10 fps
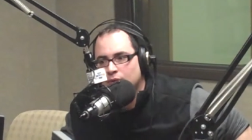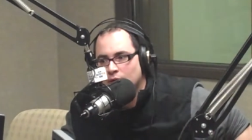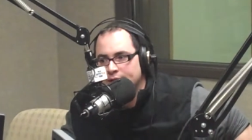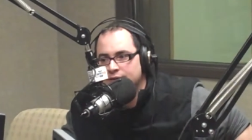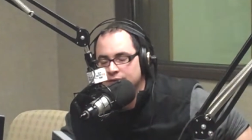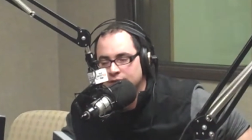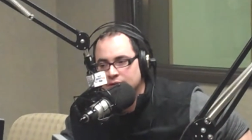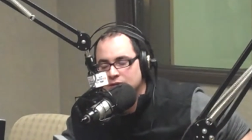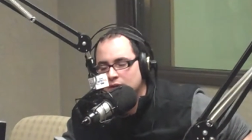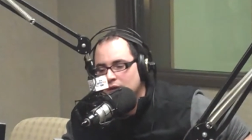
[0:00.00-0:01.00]

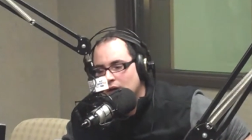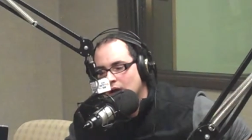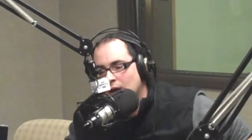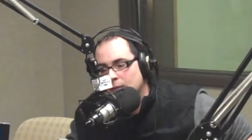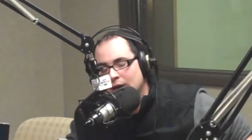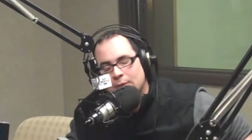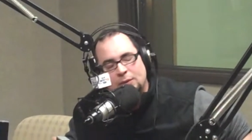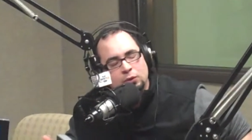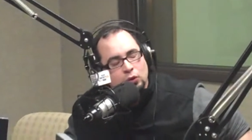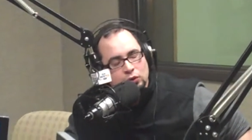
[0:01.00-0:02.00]
prices. A lot of
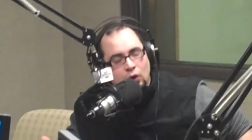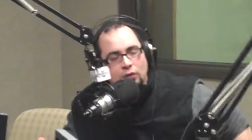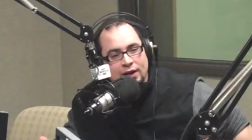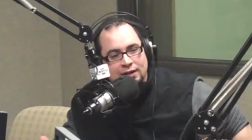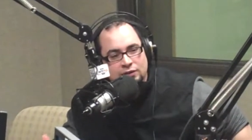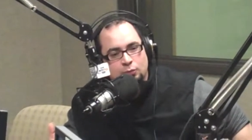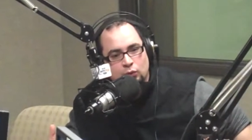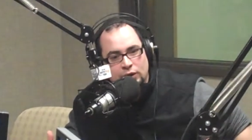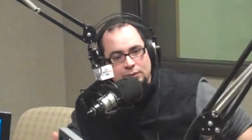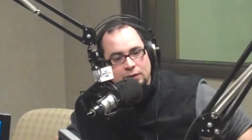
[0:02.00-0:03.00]
people don't know that these
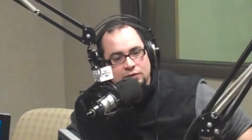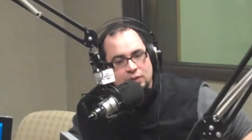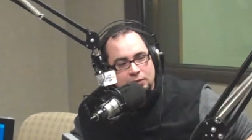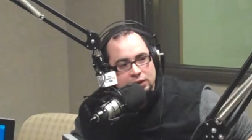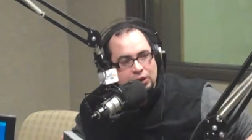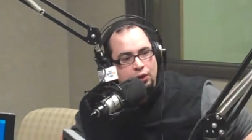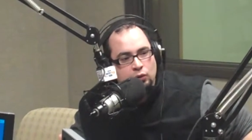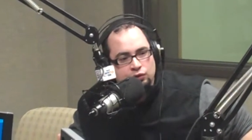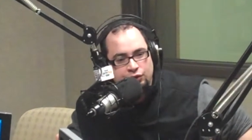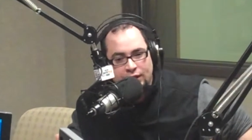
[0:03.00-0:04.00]
premiums can be
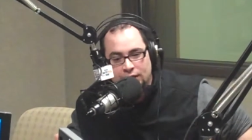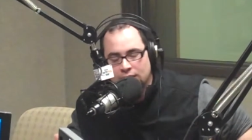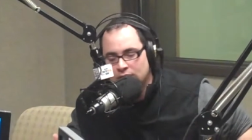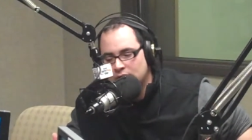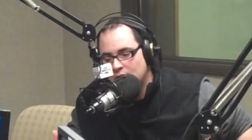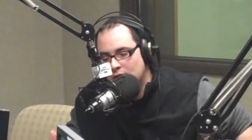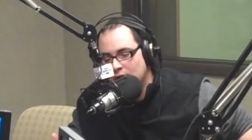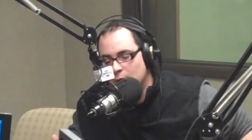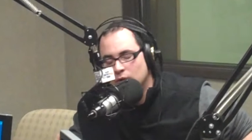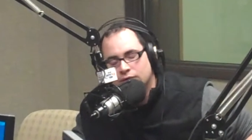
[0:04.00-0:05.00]
negotiated,
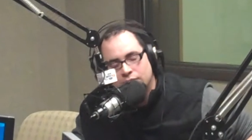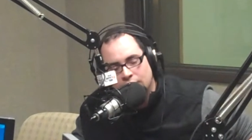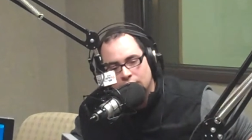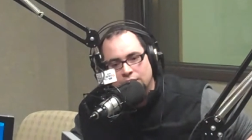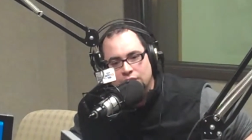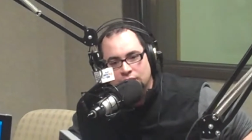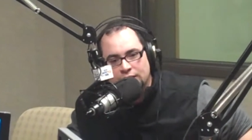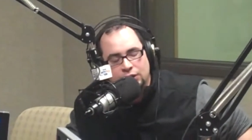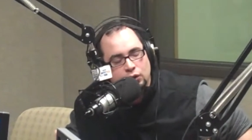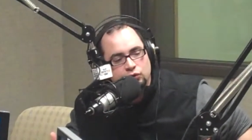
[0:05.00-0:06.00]
and we're very good
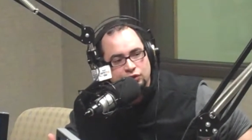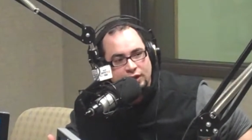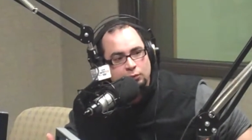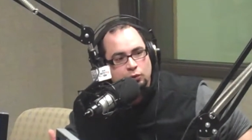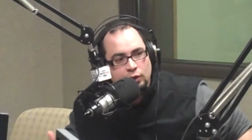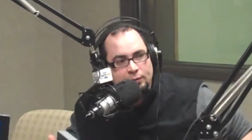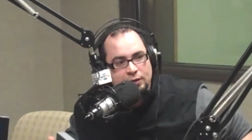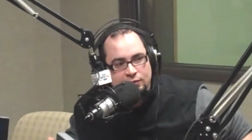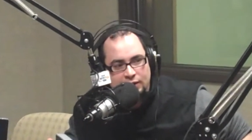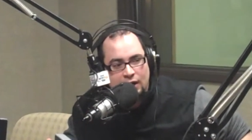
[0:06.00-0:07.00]
at negotiating
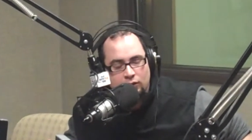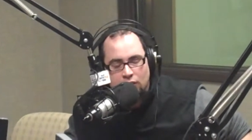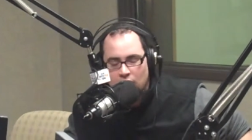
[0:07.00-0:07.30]
premiums down.